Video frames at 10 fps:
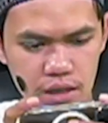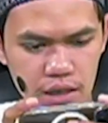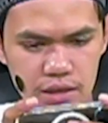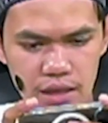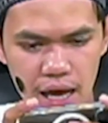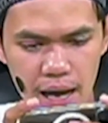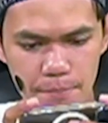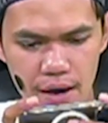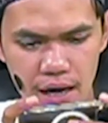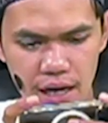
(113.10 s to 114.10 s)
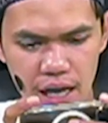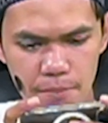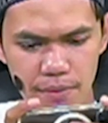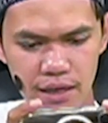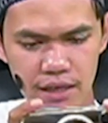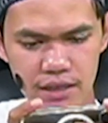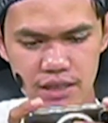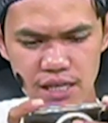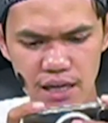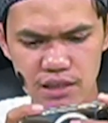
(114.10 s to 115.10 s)
Kita bakal beli
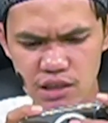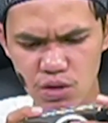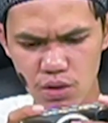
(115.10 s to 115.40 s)
jedak-jeduk